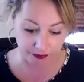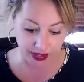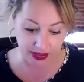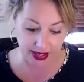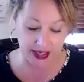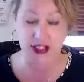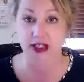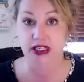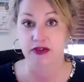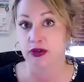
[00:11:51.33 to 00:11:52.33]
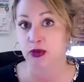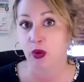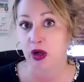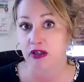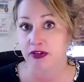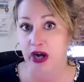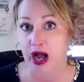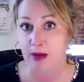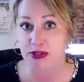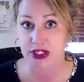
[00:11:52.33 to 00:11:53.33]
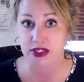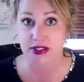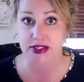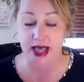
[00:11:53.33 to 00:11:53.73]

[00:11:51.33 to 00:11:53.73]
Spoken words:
that is going to give you all of your options